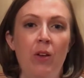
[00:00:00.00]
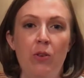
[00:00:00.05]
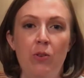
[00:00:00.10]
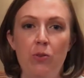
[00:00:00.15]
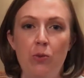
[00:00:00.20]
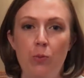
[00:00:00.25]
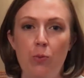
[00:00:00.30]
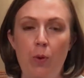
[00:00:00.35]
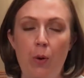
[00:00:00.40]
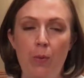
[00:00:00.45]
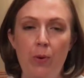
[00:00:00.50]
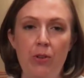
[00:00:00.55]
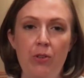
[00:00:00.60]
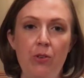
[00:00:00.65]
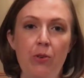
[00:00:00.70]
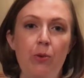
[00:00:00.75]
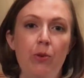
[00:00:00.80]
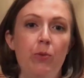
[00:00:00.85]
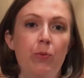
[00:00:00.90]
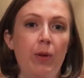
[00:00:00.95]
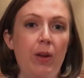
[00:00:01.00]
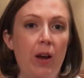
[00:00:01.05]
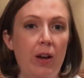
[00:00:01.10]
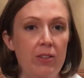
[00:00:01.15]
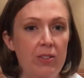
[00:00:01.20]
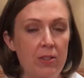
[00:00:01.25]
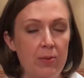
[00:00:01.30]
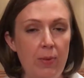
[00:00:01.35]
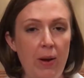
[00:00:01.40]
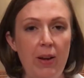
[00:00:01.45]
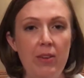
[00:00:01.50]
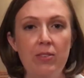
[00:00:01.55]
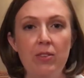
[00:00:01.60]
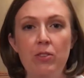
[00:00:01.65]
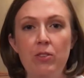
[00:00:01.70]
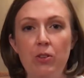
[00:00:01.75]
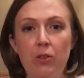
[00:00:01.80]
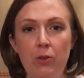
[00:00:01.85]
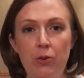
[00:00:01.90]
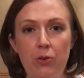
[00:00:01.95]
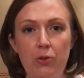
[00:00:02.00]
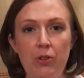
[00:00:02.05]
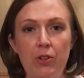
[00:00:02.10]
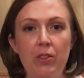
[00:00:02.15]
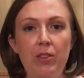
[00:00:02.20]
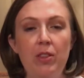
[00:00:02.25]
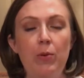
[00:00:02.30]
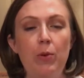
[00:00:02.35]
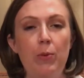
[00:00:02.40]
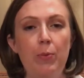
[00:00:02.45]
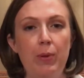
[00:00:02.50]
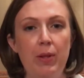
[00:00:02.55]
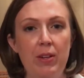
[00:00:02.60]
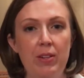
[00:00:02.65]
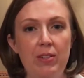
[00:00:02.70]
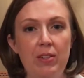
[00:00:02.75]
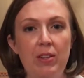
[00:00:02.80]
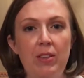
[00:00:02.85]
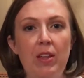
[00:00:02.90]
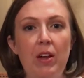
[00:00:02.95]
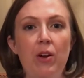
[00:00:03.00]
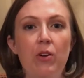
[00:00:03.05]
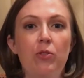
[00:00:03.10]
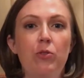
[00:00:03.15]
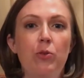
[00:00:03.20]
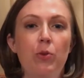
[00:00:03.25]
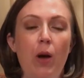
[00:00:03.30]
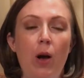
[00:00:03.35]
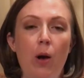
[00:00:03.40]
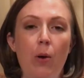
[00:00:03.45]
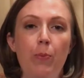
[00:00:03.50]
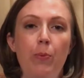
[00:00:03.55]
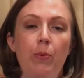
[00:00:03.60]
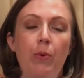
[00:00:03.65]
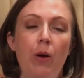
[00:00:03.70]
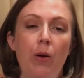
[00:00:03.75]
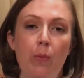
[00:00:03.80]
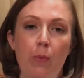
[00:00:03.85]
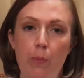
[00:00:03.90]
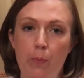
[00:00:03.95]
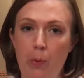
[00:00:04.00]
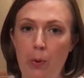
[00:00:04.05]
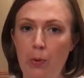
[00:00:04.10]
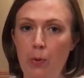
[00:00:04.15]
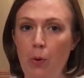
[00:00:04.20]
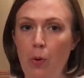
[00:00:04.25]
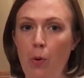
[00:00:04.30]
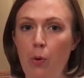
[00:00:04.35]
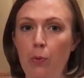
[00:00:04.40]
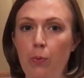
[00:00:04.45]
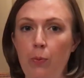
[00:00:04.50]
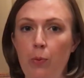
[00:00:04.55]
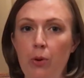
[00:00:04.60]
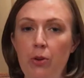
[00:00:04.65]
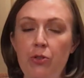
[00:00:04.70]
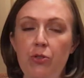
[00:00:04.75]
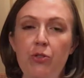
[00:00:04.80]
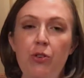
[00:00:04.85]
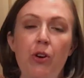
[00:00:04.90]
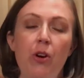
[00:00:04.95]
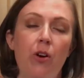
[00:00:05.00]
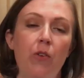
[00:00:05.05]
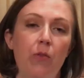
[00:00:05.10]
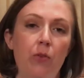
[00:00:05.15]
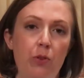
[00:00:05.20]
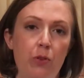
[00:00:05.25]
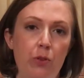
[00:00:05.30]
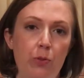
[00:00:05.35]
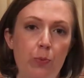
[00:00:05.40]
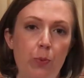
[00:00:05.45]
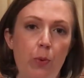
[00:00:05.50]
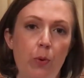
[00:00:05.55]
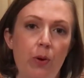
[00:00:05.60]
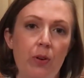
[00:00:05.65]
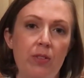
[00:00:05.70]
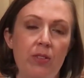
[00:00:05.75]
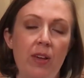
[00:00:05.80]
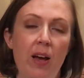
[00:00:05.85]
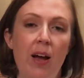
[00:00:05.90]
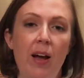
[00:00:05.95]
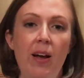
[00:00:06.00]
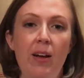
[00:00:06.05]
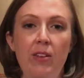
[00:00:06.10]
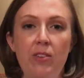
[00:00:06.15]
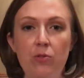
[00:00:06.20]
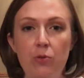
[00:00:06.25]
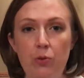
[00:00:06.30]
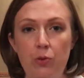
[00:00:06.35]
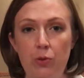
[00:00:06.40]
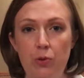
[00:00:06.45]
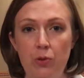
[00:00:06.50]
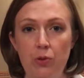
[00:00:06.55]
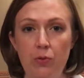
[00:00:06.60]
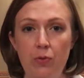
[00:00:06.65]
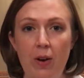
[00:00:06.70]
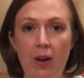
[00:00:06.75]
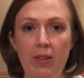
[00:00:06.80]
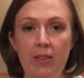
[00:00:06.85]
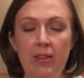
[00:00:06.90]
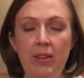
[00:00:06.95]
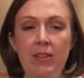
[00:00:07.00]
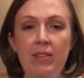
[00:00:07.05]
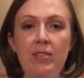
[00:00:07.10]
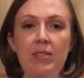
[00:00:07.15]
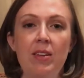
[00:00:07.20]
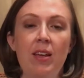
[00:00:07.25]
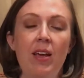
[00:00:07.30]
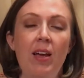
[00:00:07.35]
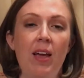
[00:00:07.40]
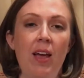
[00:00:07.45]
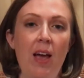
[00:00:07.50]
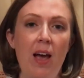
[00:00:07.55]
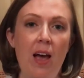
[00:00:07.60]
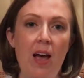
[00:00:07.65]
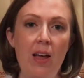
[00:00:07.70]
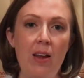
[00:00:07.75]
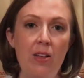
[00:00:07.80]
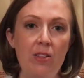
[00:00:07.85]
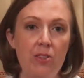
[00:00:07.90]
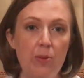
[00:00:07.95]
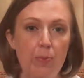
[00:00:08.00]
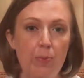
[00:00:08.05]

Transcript: So what we do is we customize the solution that we place in there to help both hold moisture, reduce pore size, reduce redness, and it's